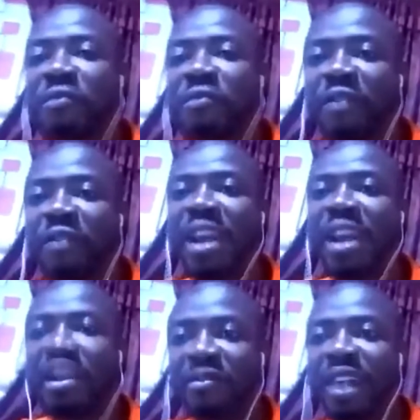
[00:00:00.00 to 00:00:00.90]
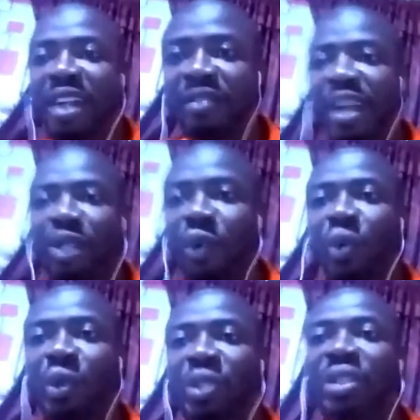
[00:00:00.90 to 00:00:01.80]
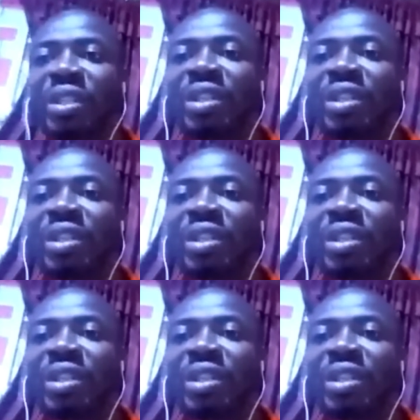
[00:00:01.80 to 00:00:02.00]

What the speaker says: very, very, very close